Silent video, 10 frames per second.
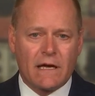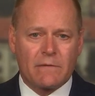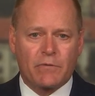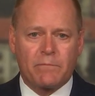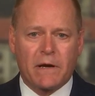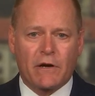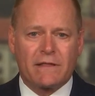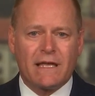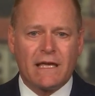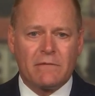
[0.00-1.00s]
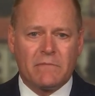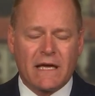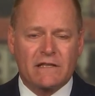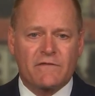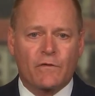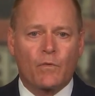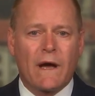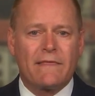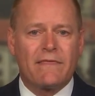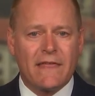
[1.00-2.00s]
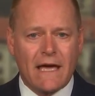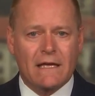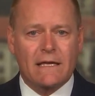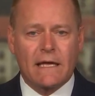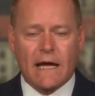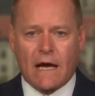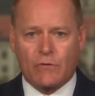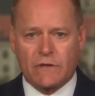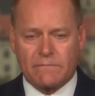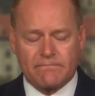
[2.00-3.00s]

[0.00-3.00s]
and preparing the inmates for when they get out.